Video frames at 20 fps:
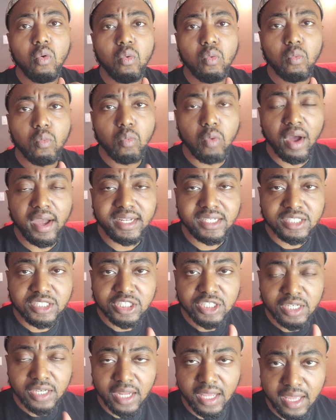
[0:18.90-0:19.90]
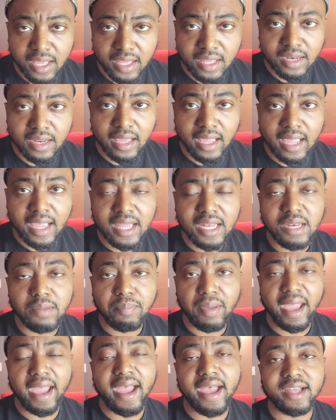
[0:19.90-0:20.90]
what you did in the
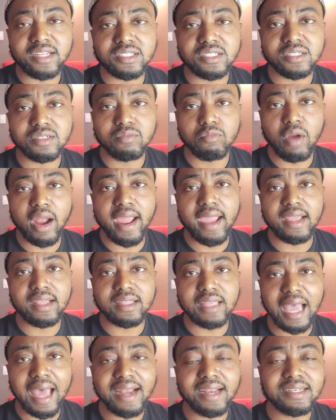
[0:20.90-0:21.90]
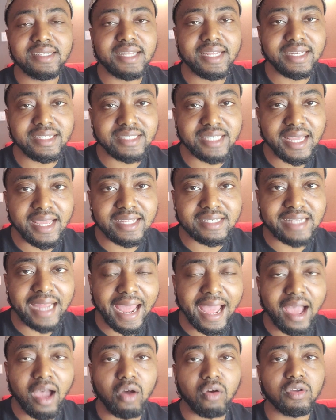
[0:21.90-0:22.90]
past, right? Kind of dictates
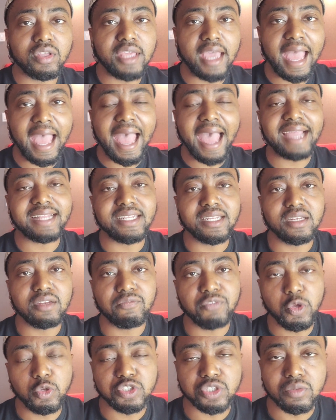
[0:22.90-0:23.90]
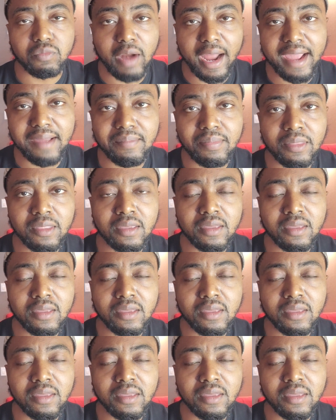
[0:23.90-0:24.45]
how you act in the future, right?